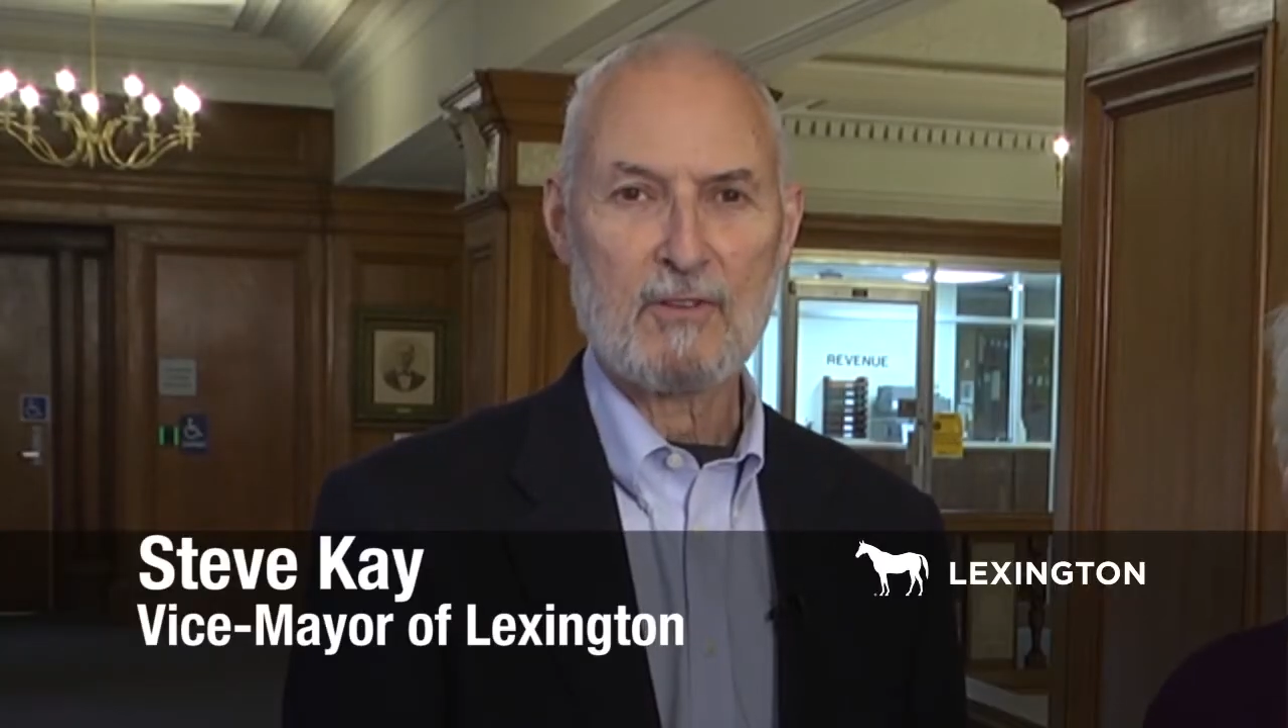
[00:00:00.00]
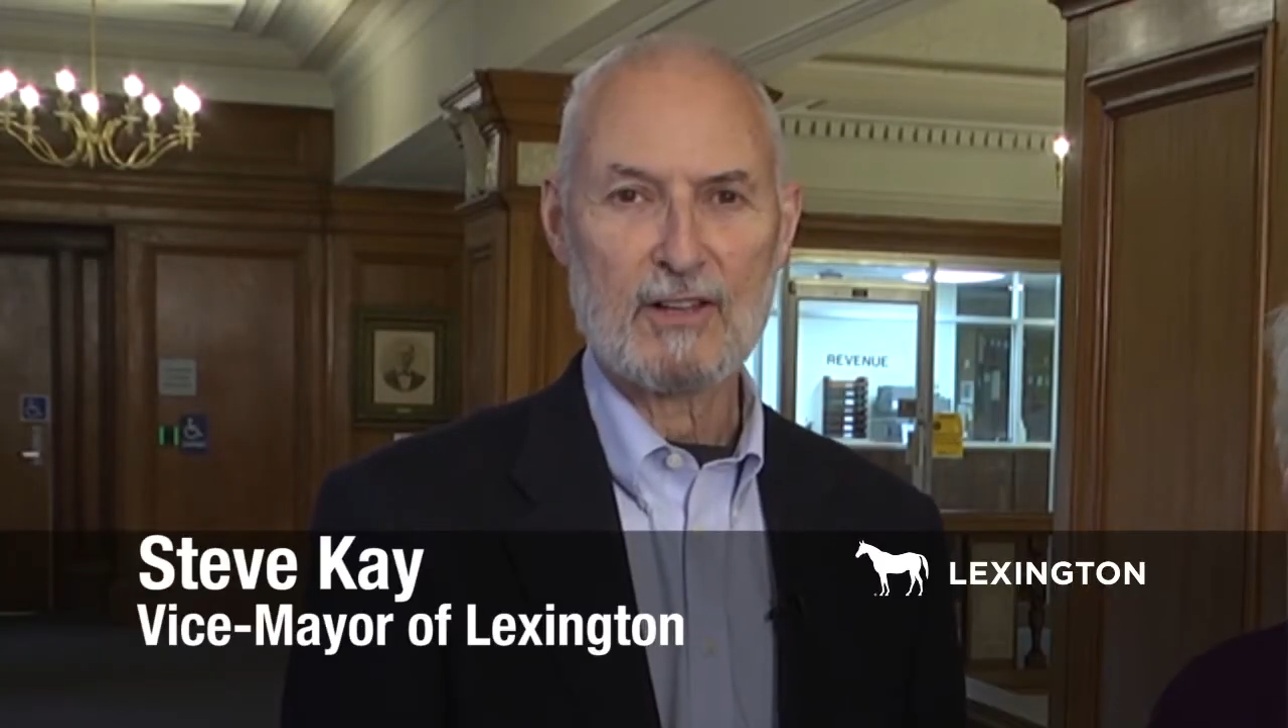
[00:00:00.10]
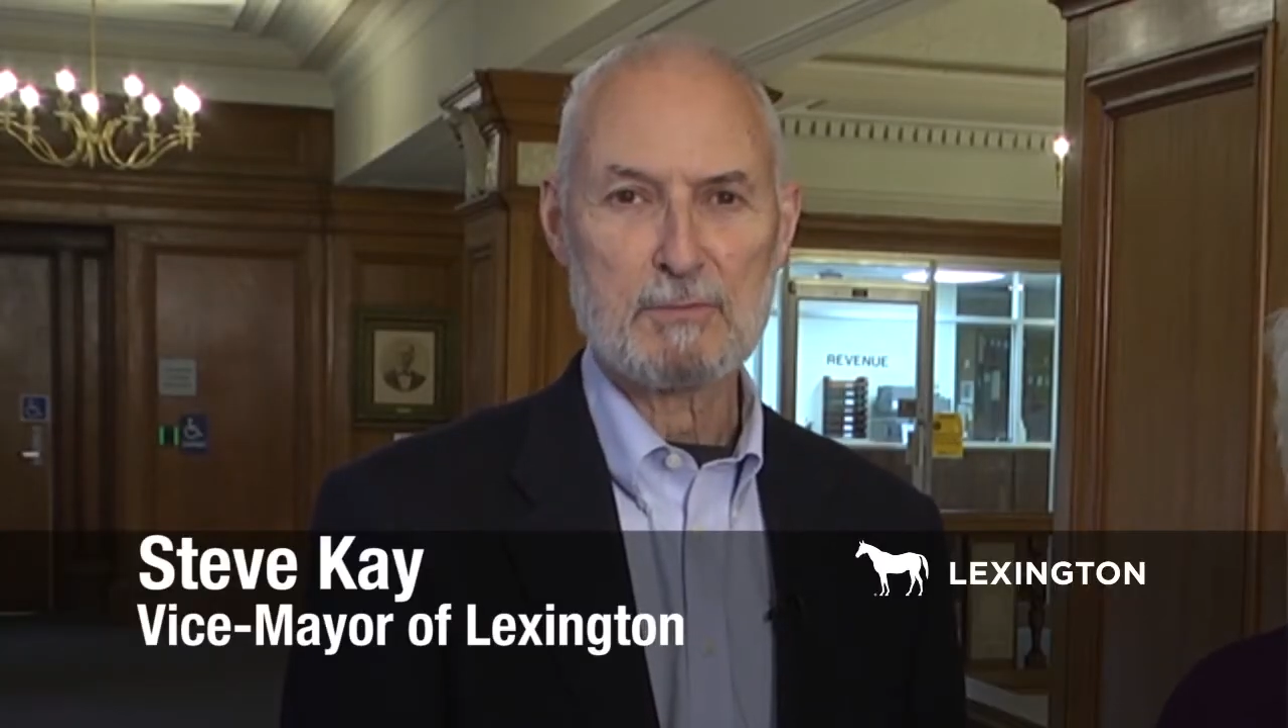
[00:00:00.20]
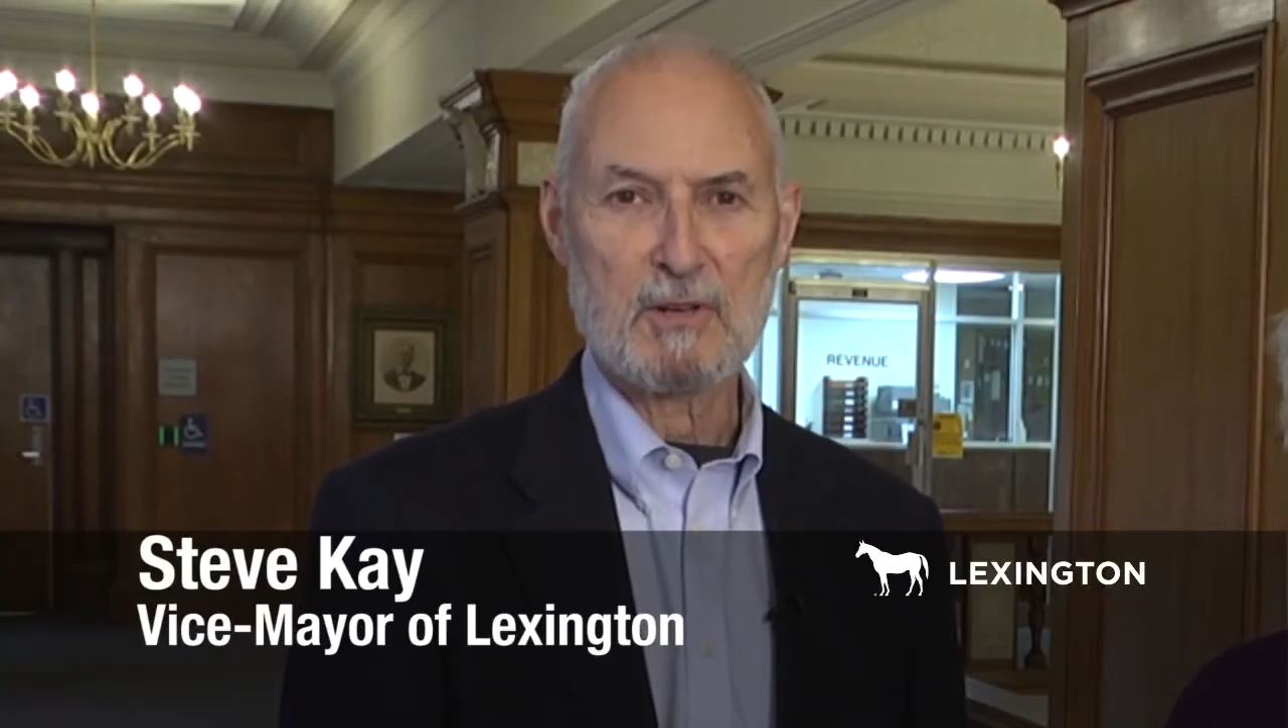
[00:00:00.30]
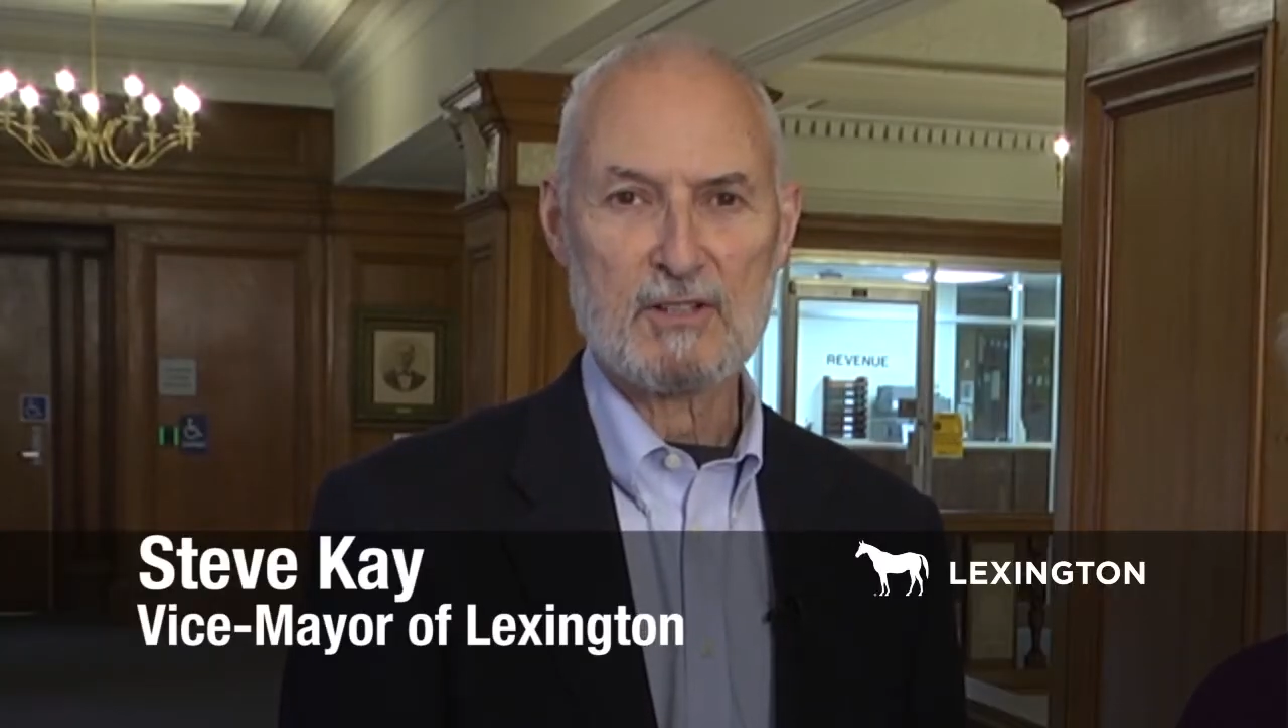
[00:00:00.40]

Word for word: Vice Mayor